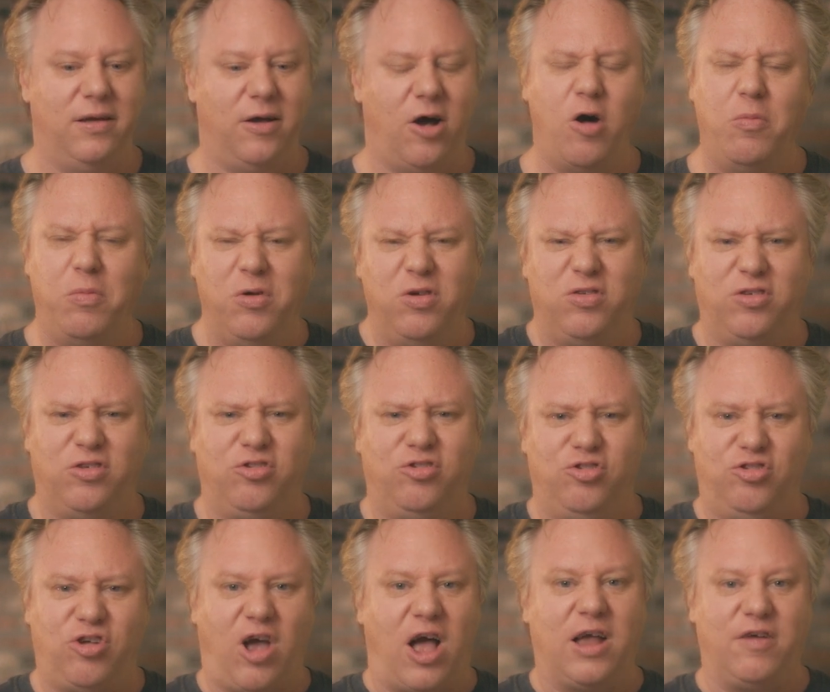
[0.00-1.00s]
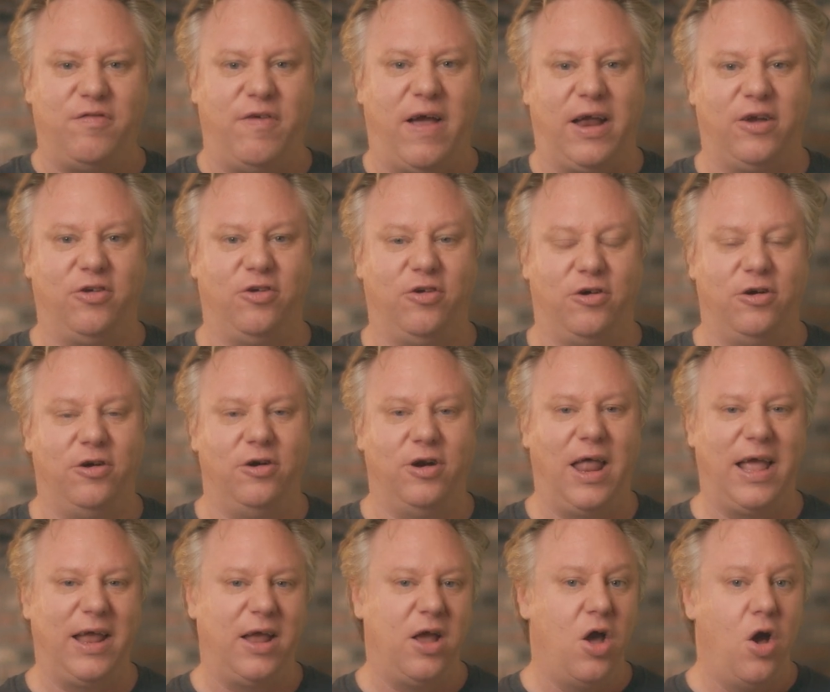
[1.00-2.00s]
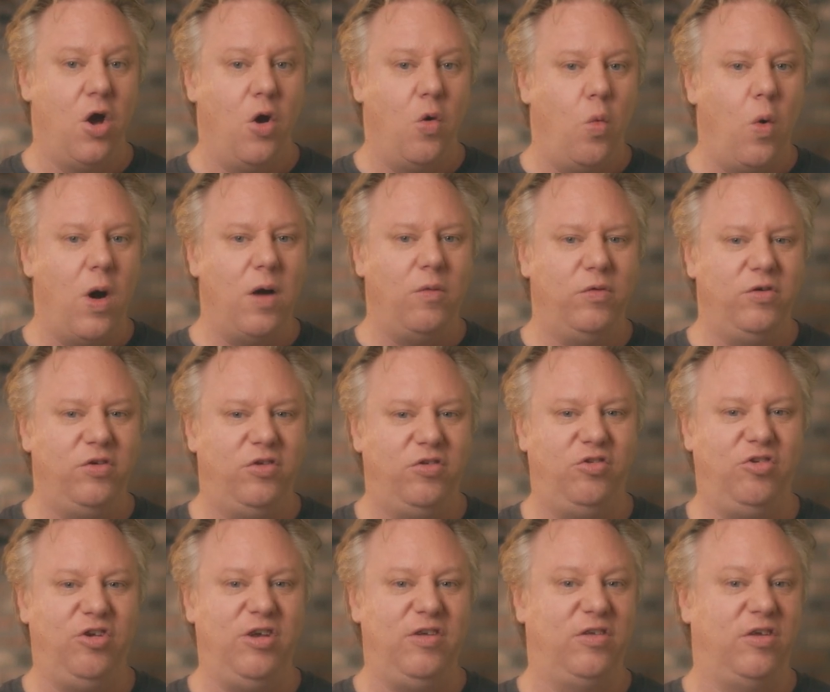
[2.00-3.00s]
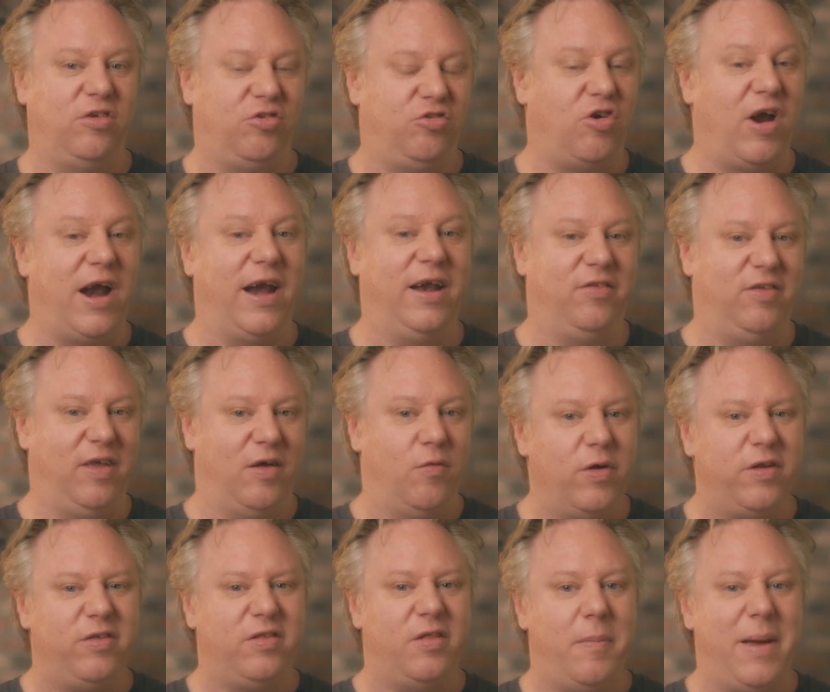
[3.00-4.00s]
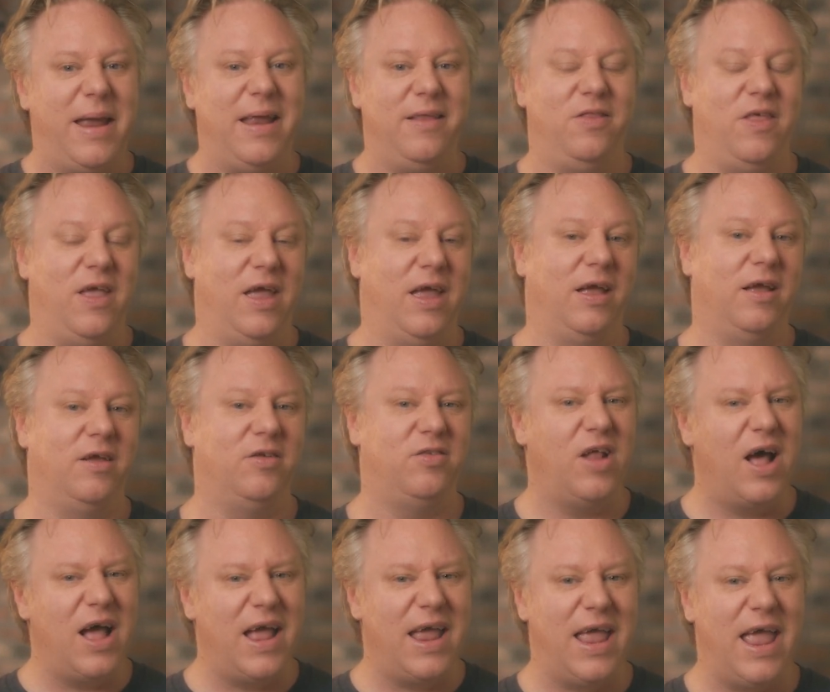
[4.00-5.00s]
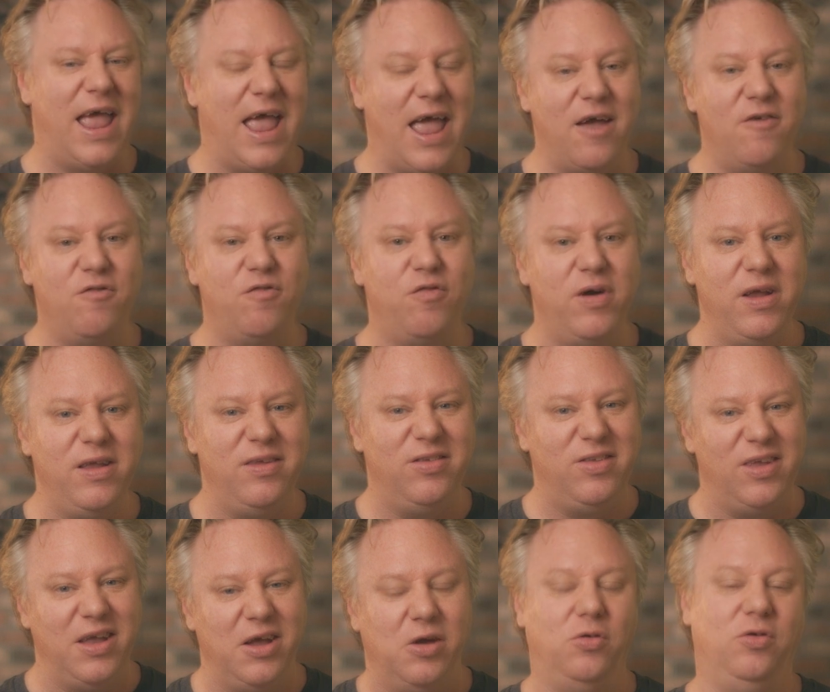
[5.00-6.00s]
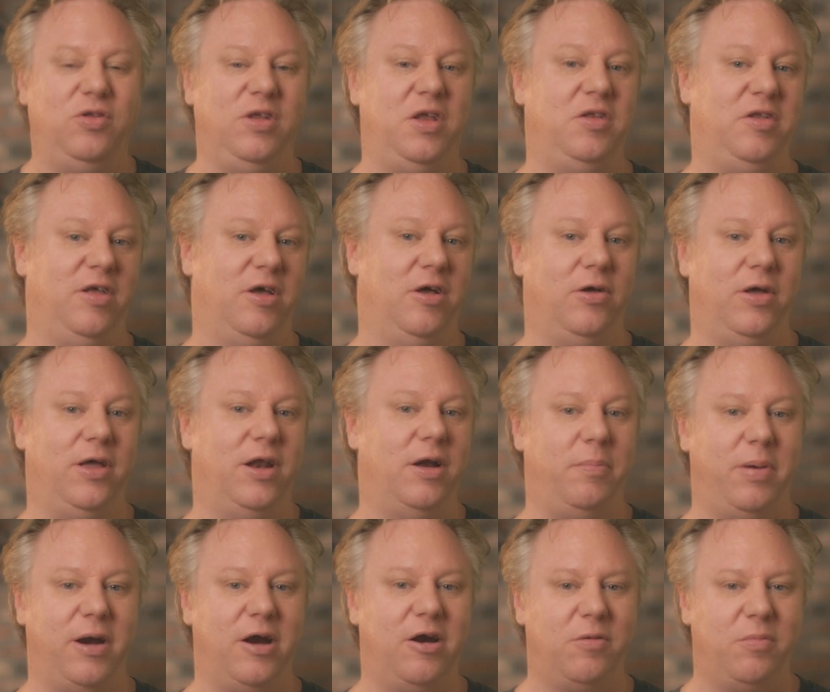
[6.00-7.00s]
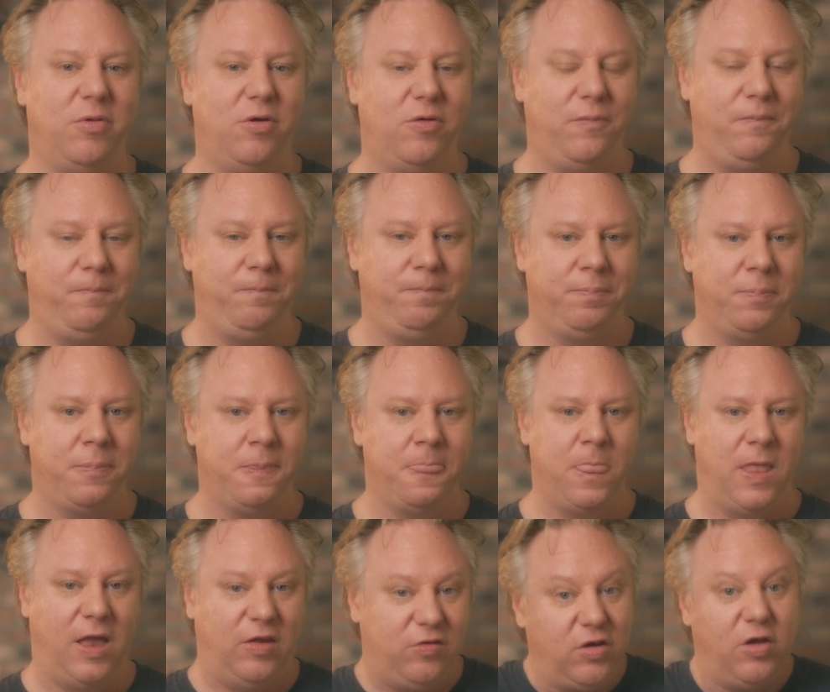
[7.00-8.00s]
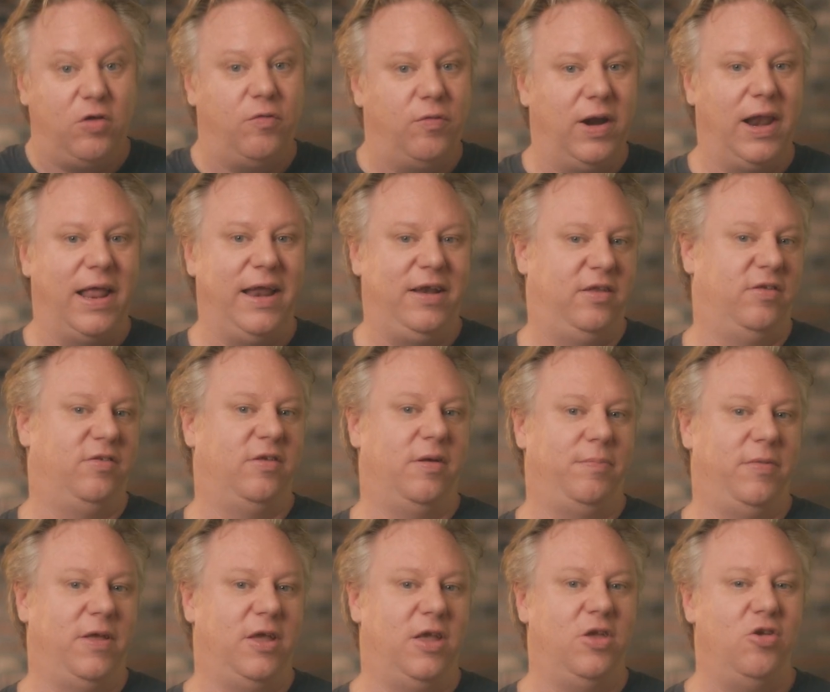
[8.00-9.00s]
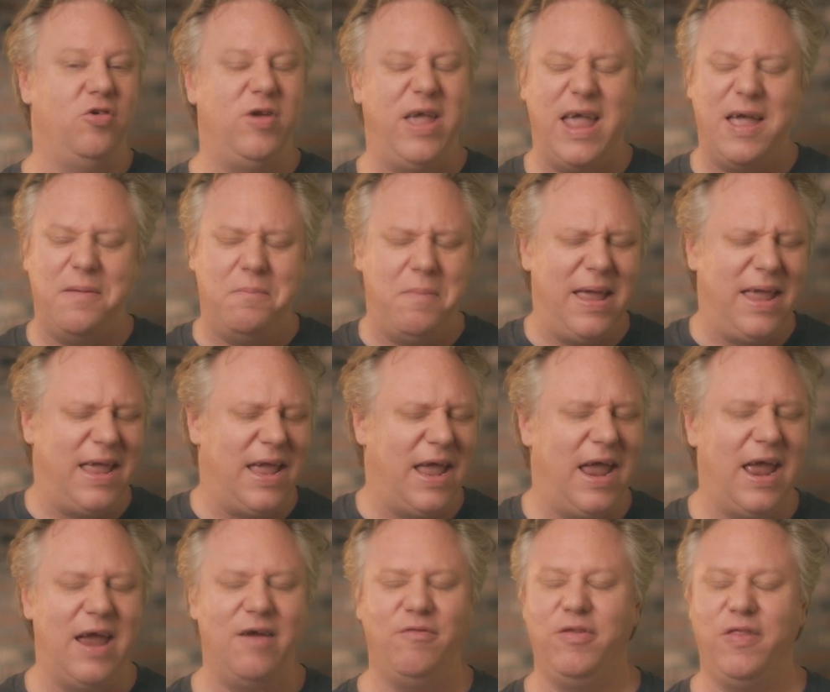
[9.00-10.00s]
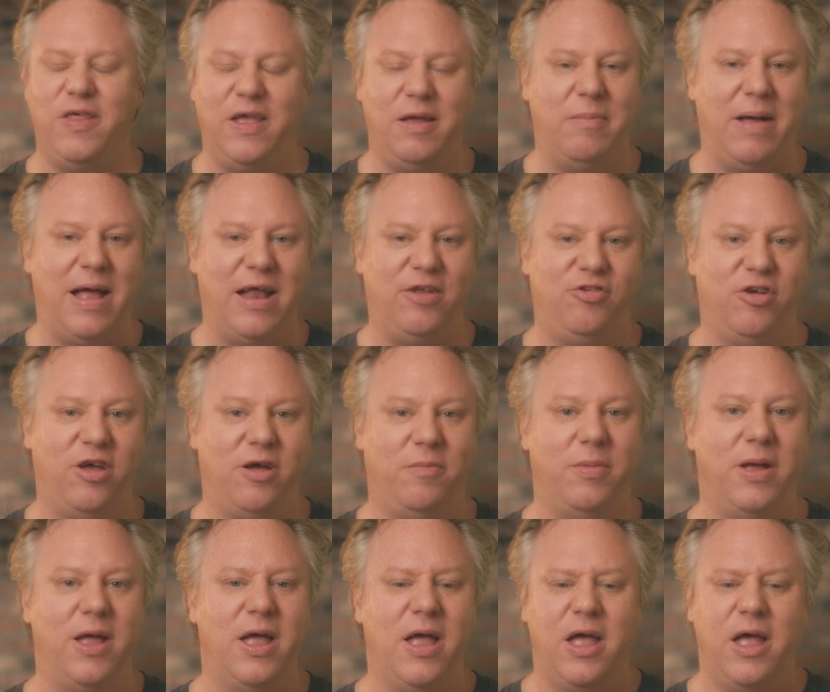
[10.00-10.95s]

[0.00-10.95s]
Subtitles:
almost shock factor. Like, what was Jesus trying to say? What's the main thing? Because not every single detail in a parable is going to relate to something. You can't make everything match up.